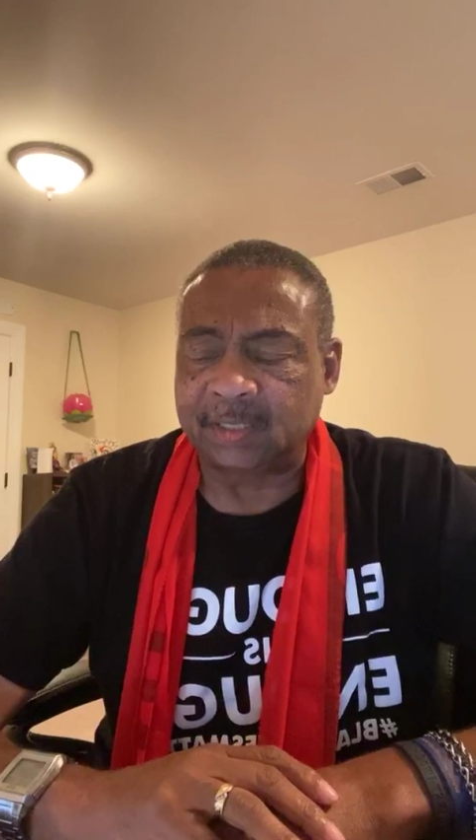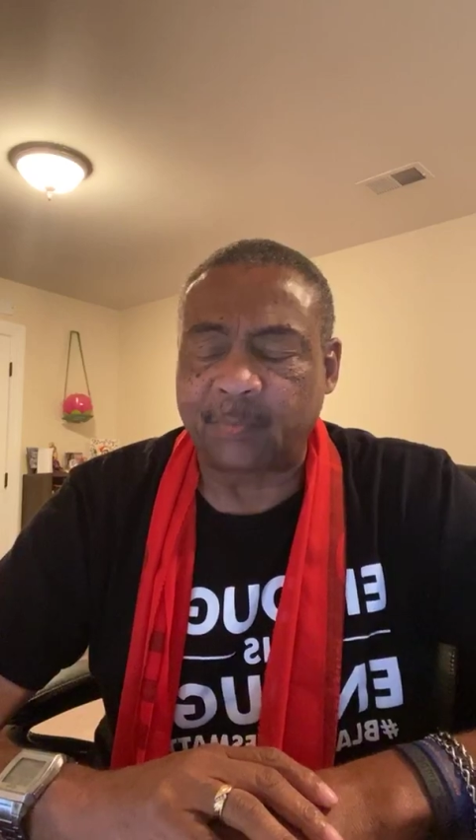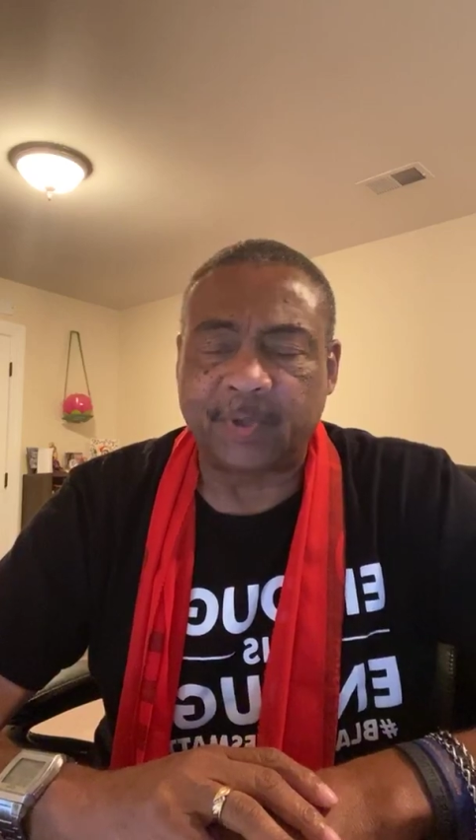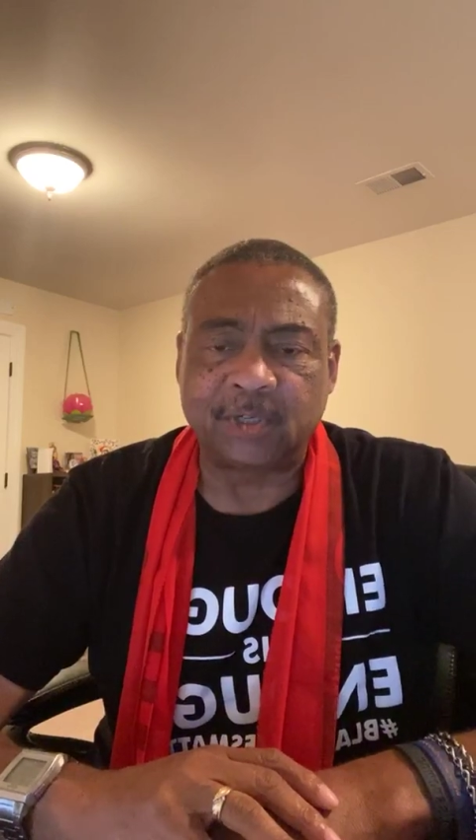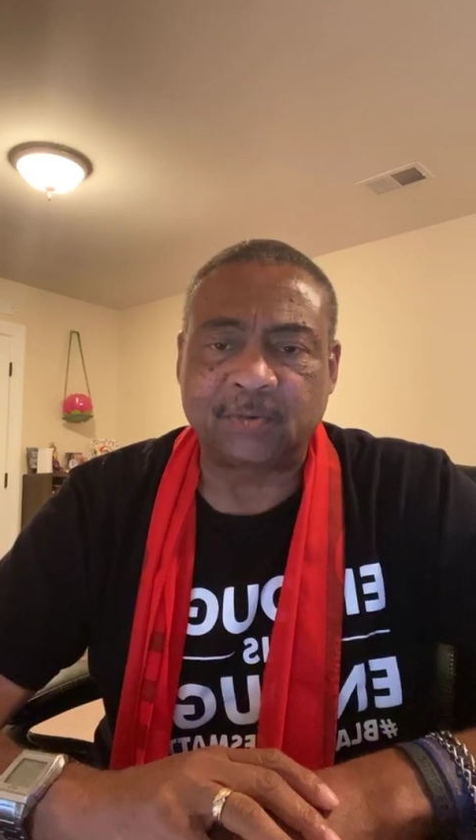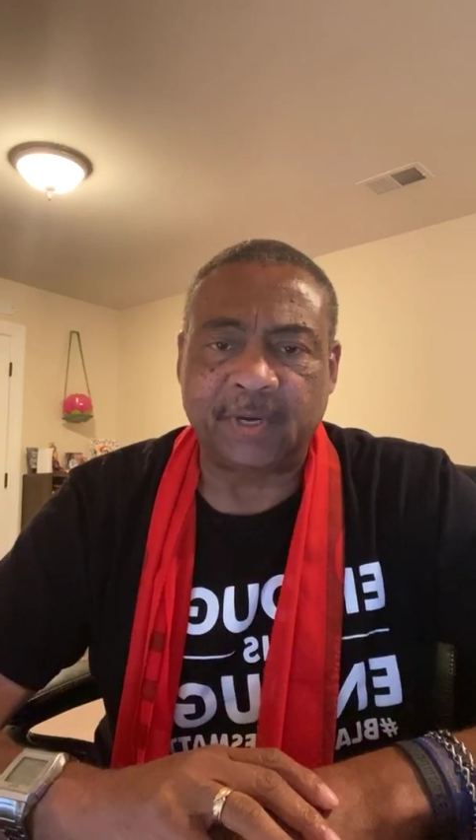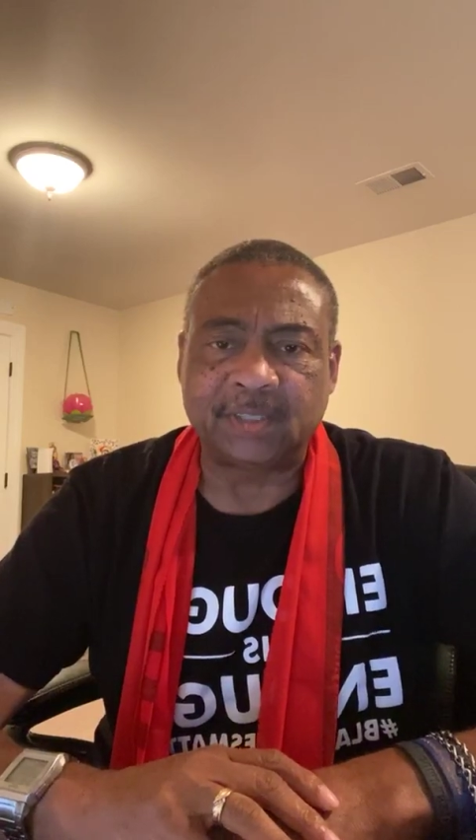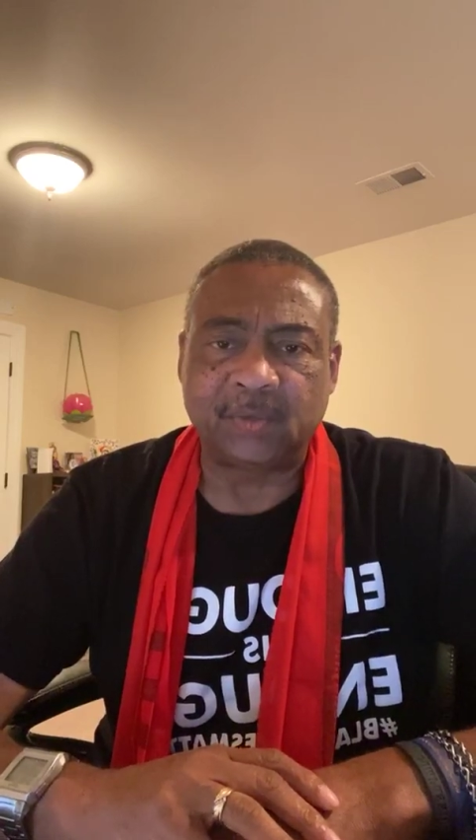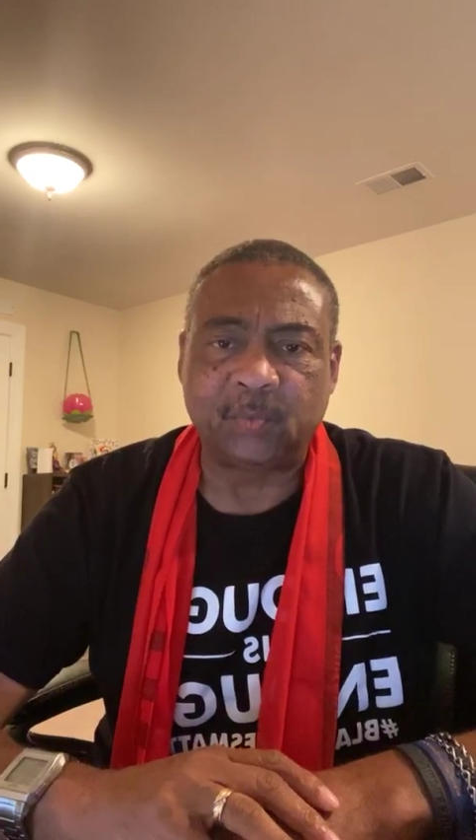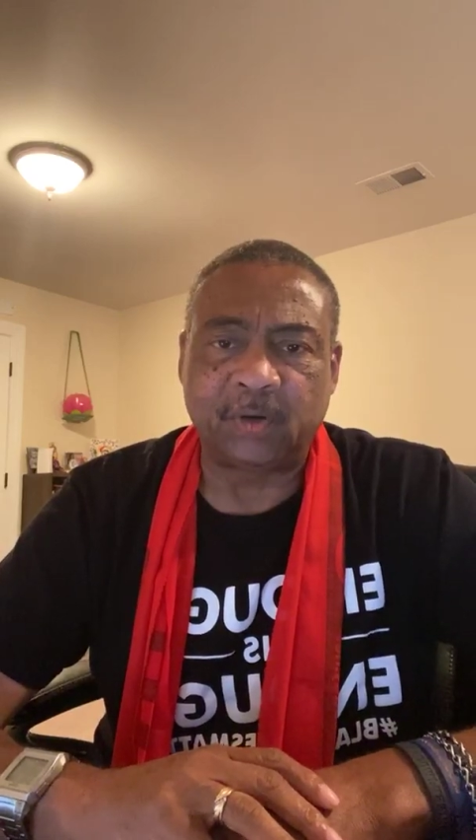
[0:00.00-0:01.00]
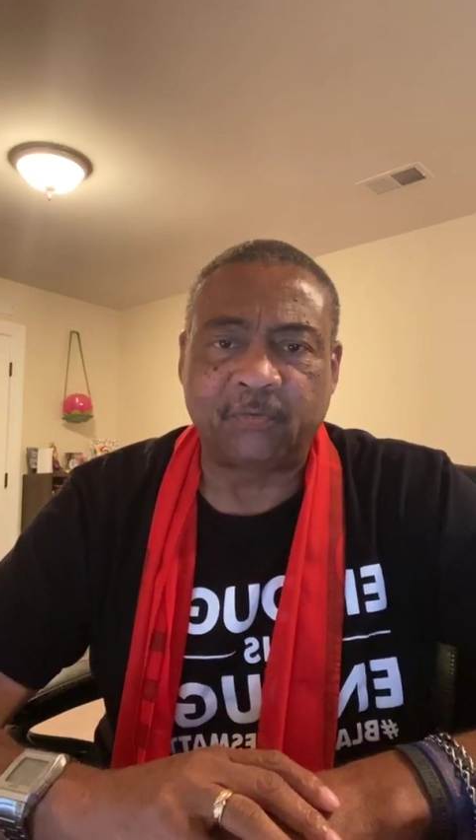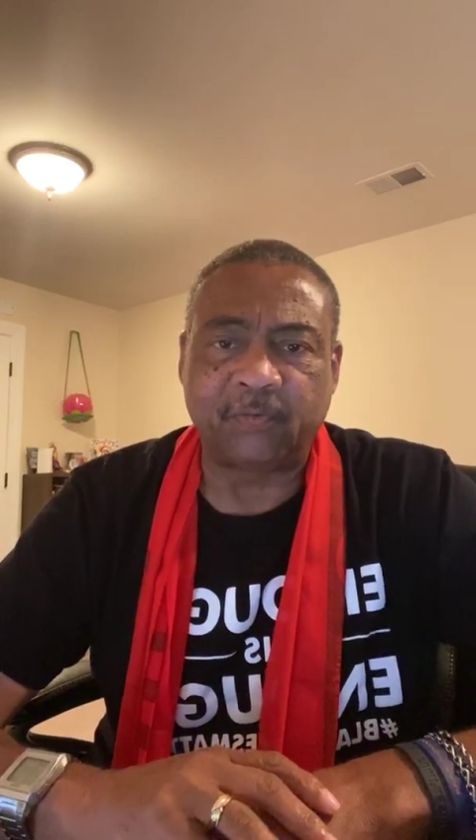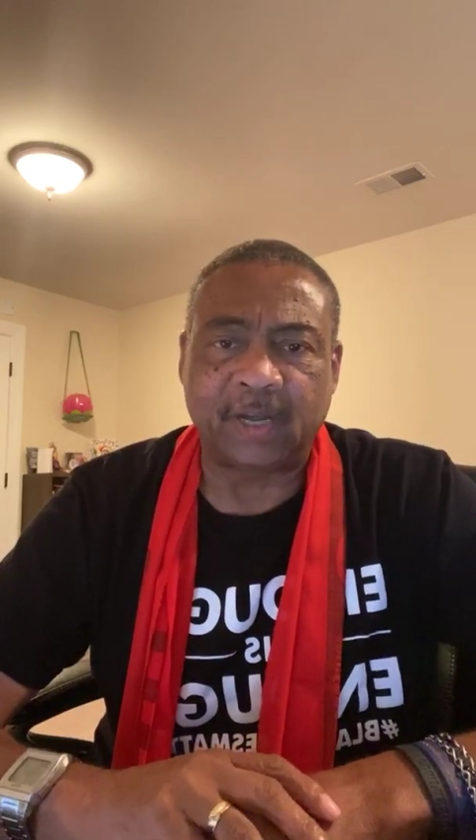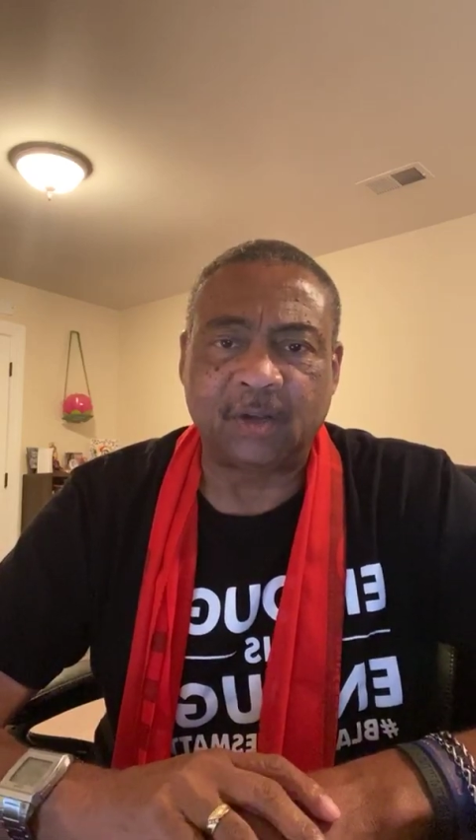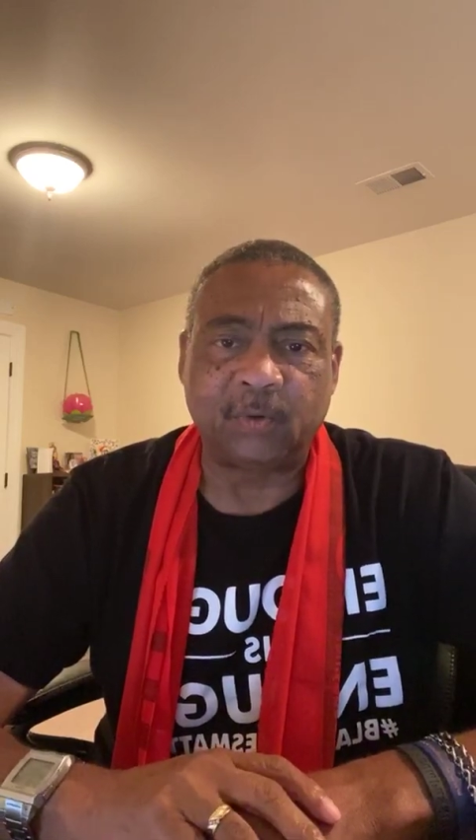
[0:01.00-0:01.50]
administration would have
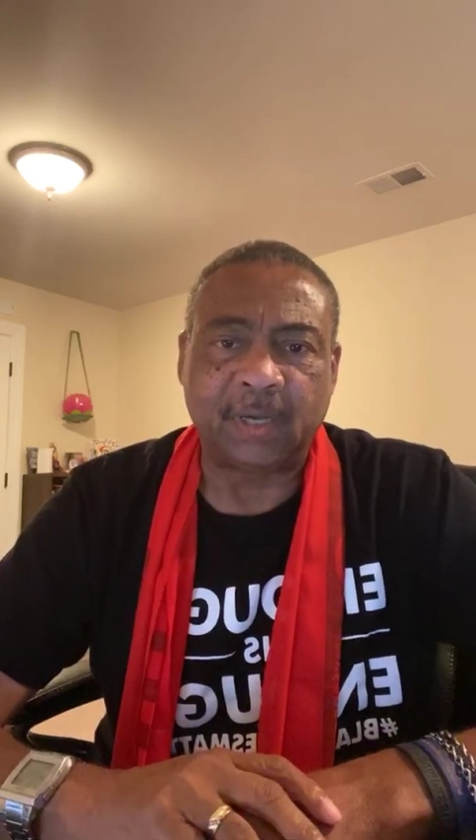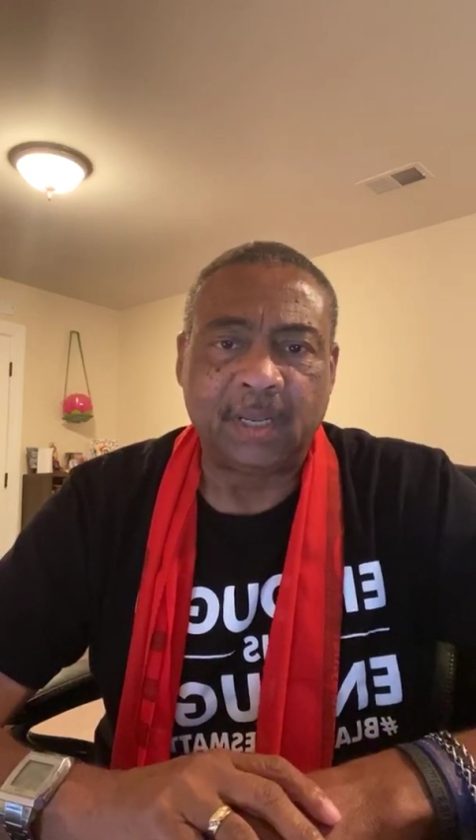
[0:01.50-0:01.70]
followed